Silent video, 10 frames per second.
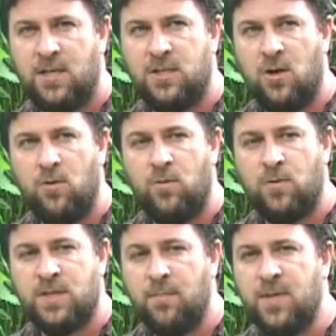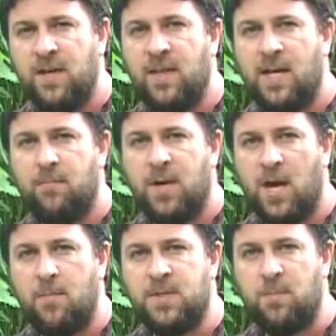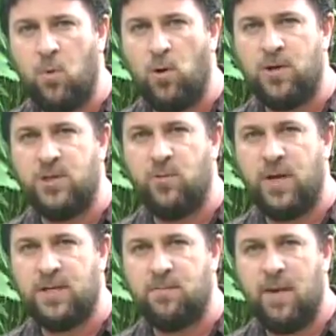So something that becomes important to us,